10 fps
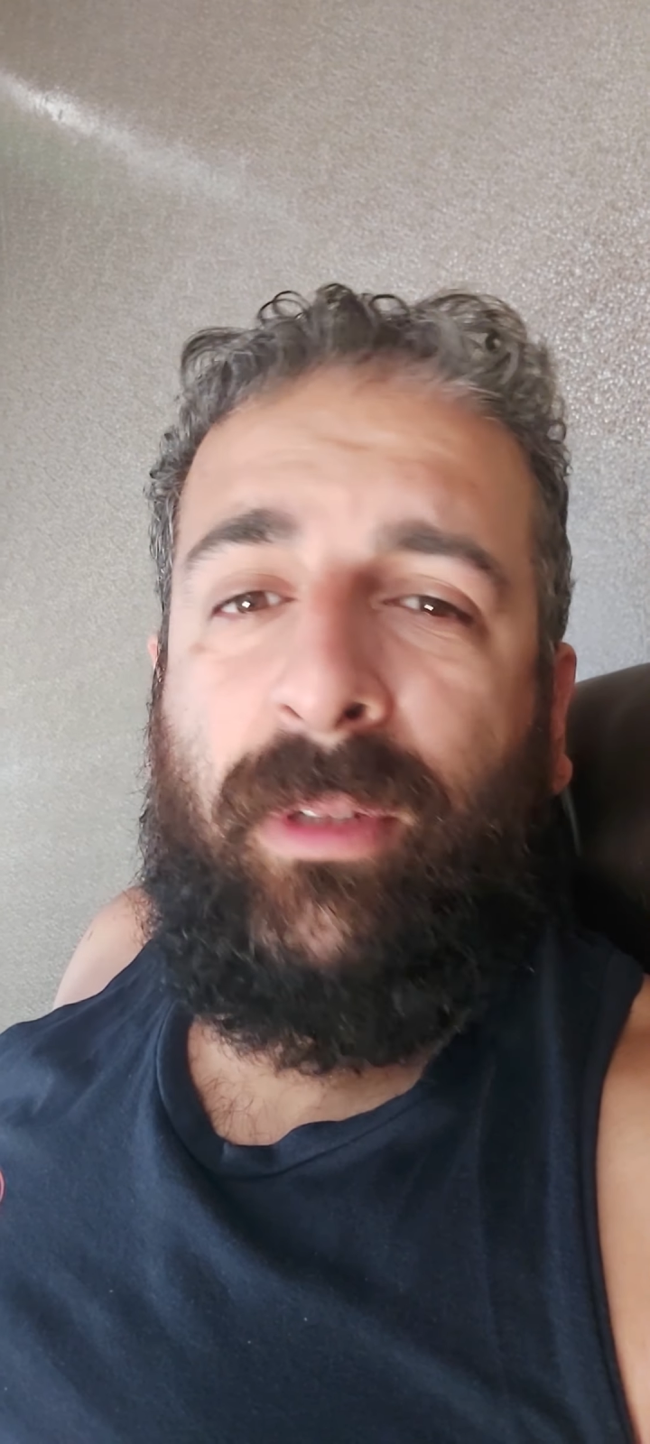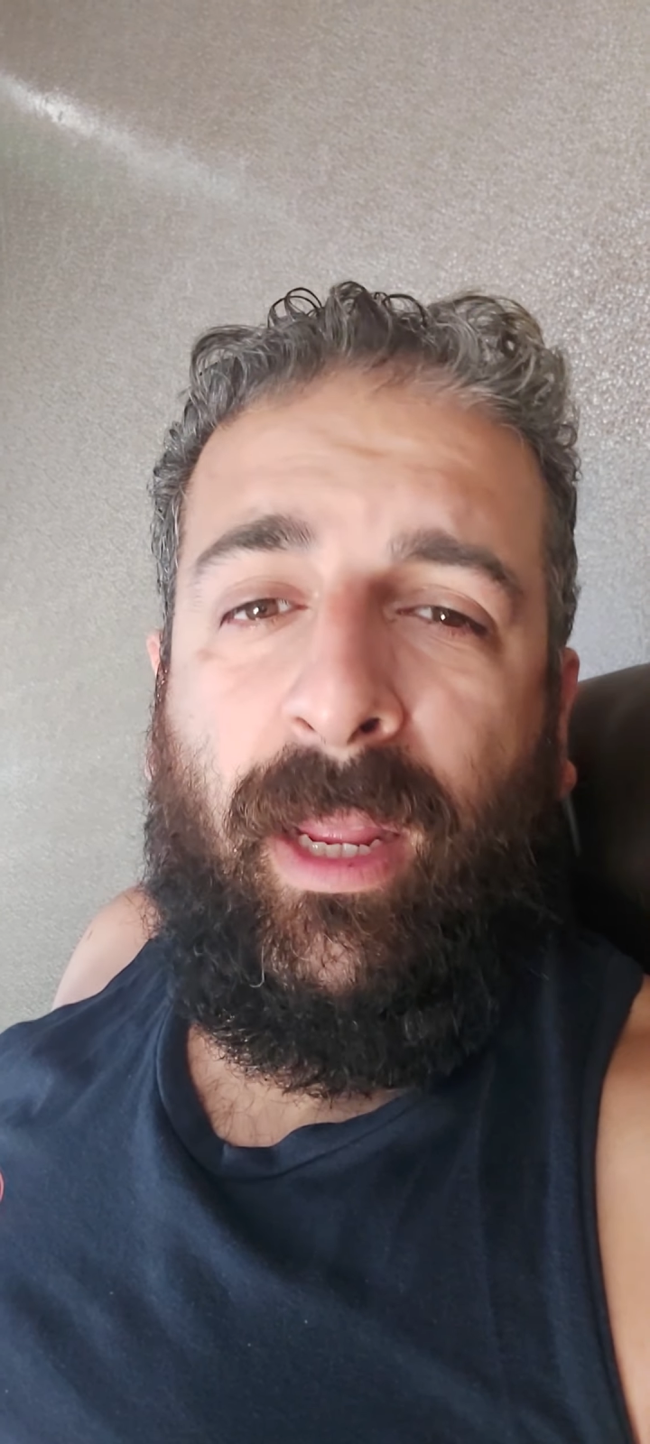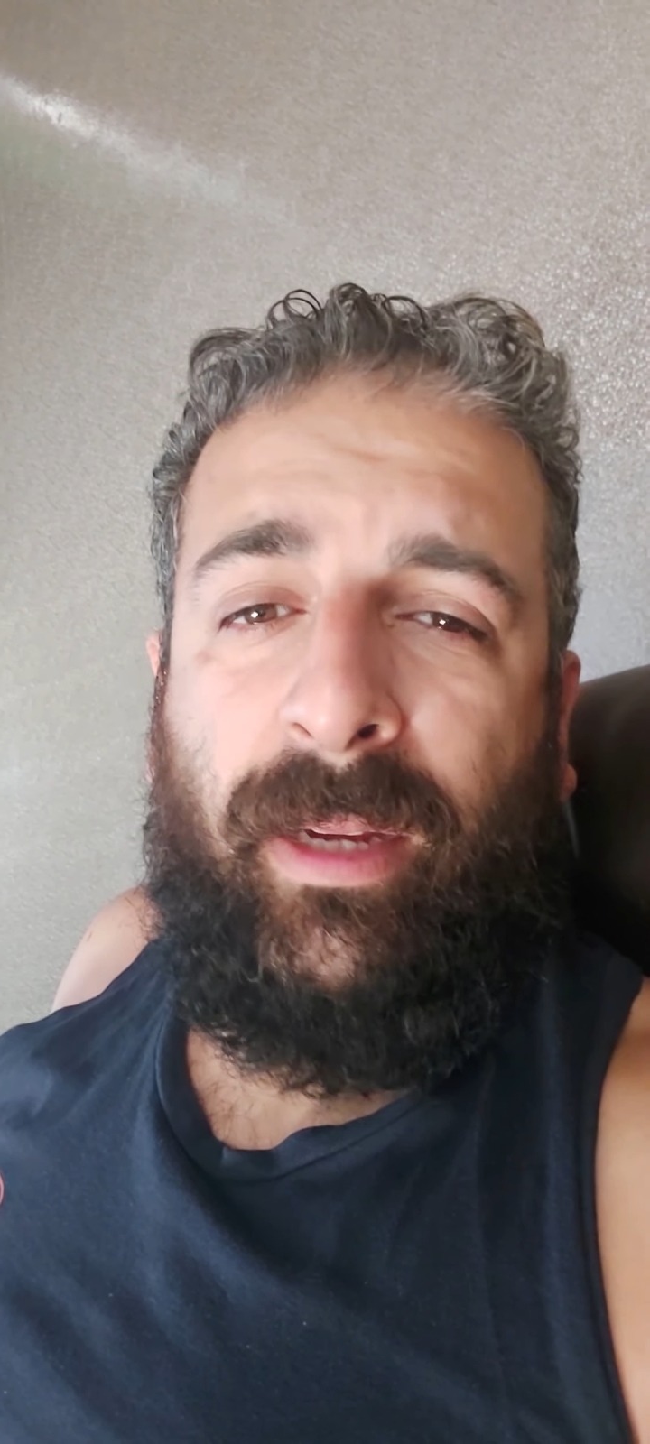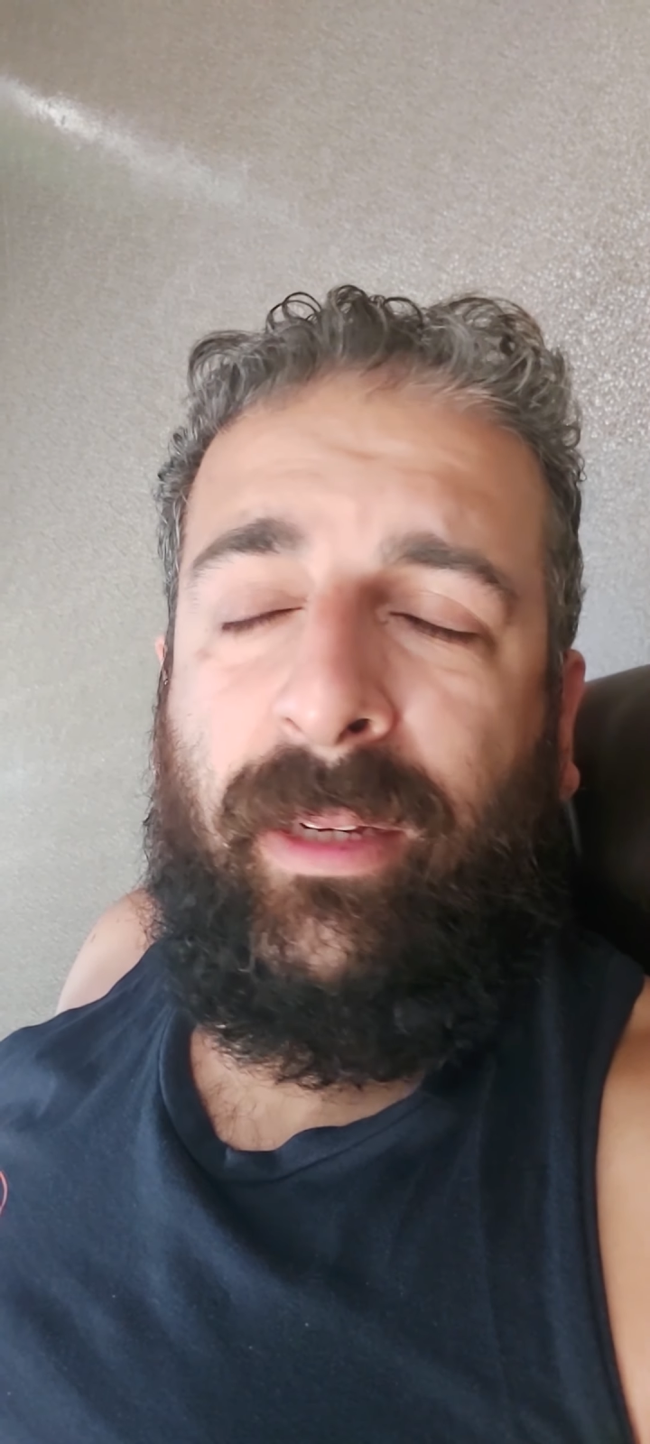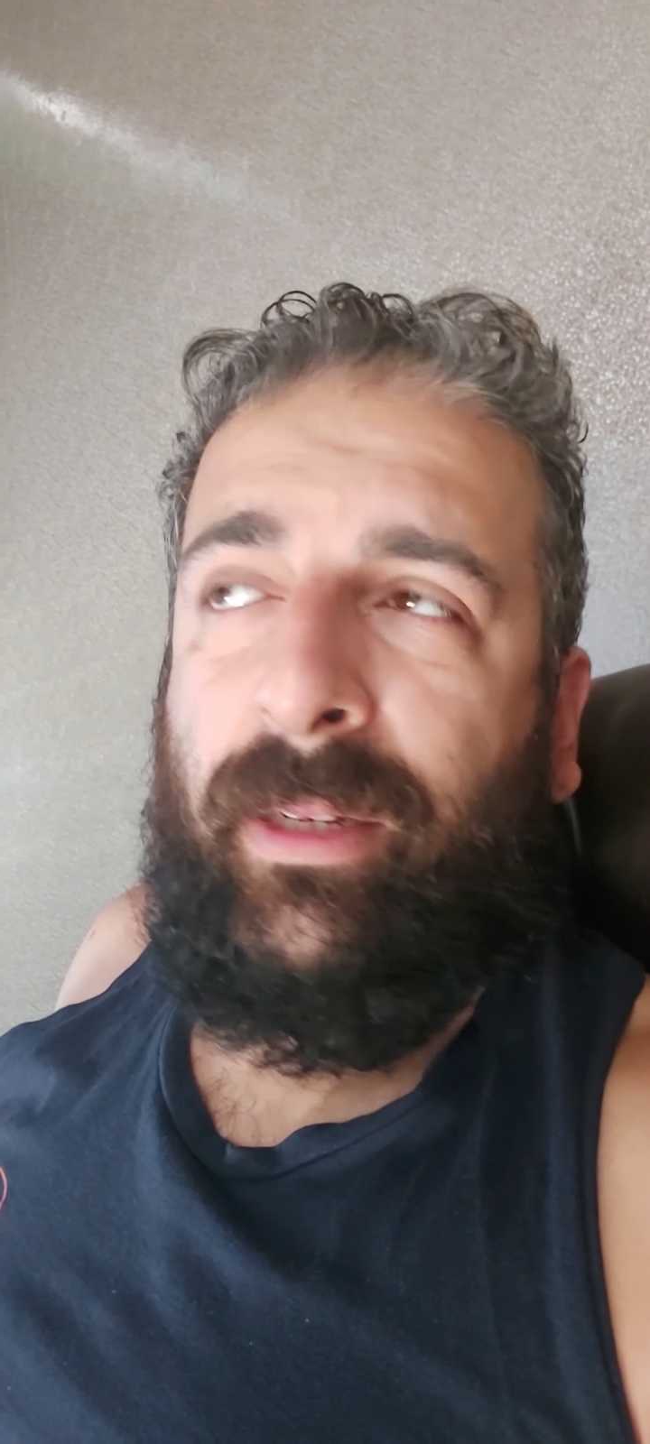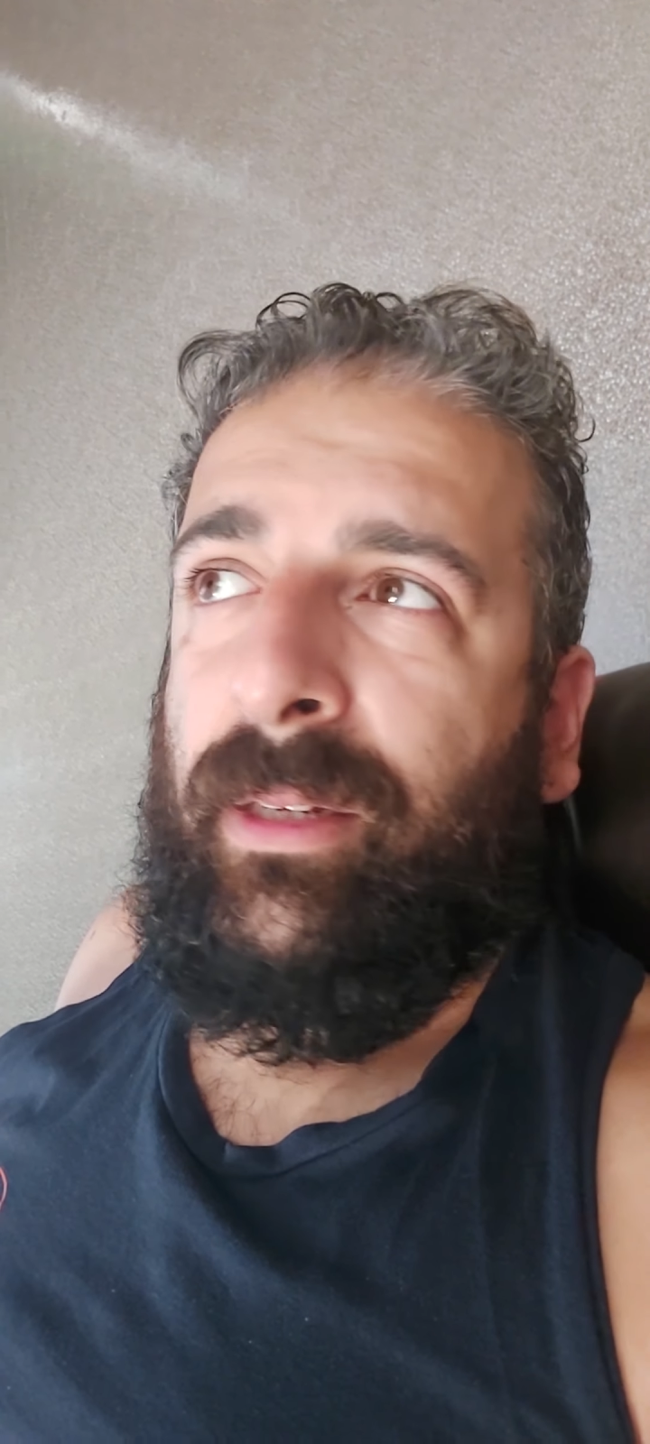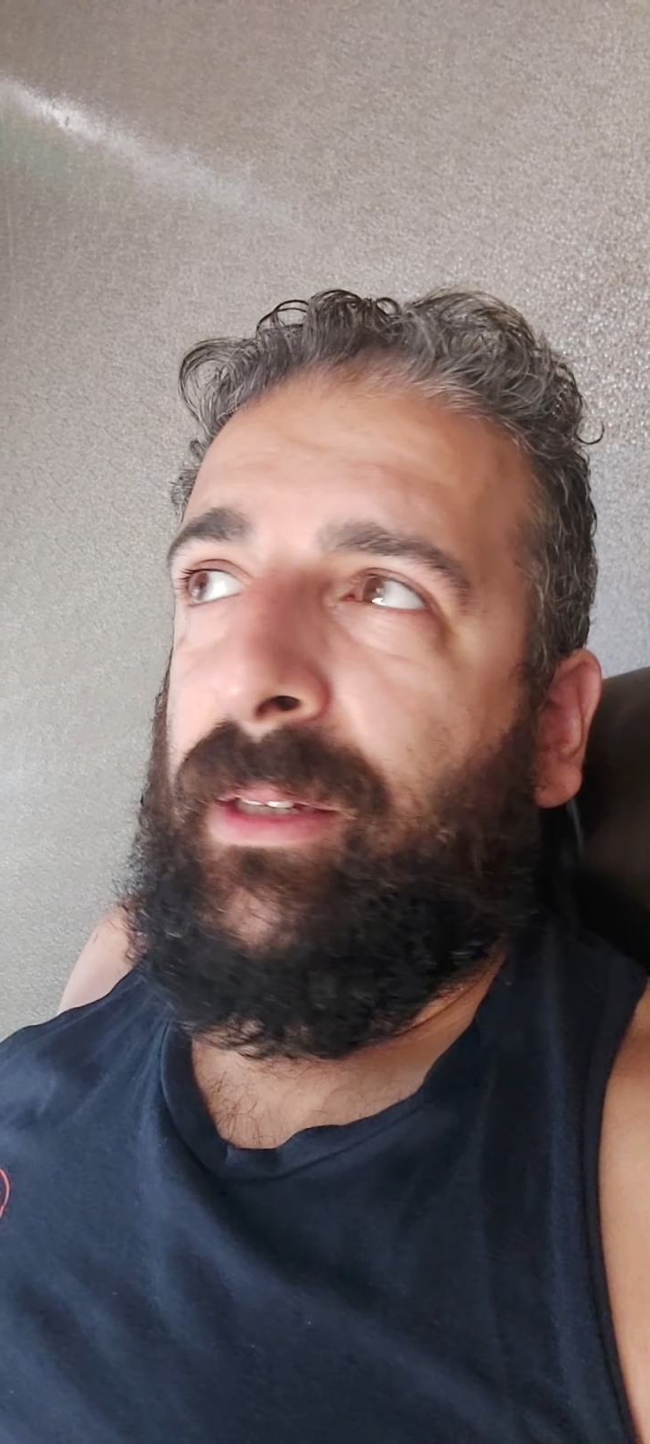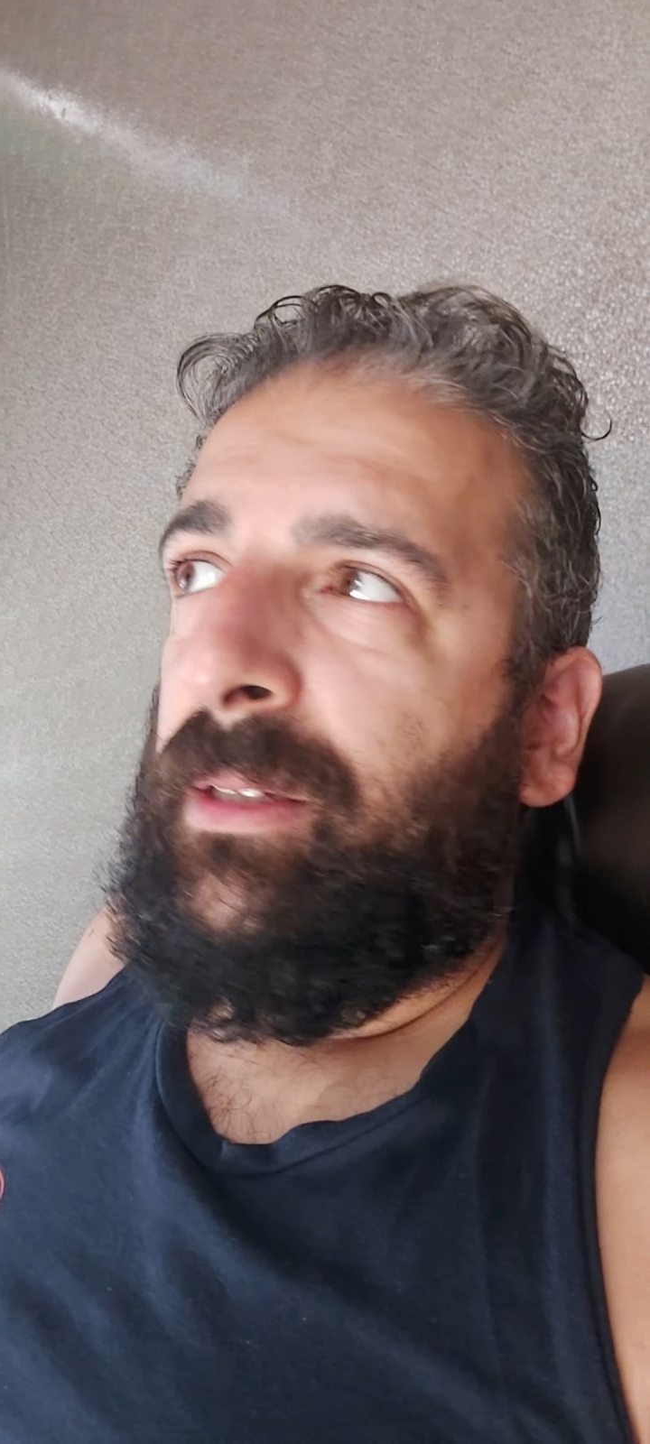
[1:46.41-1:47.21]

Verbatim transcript: talented.